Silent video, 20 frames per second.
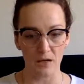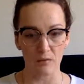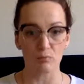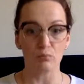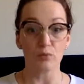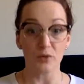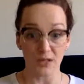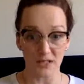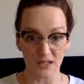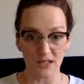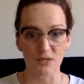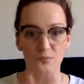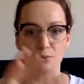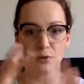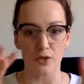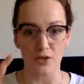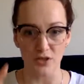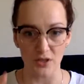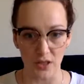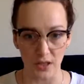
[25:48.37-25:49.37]
with this
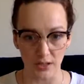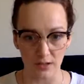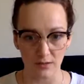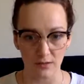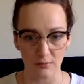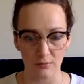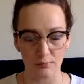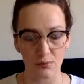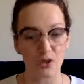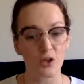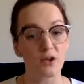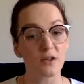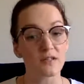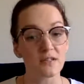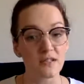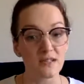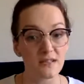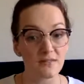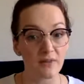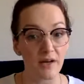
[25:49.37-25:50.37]
project, because
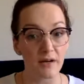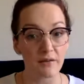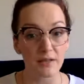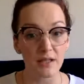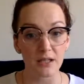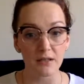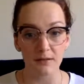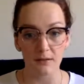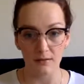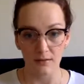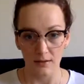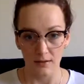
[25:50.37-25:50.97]
it's very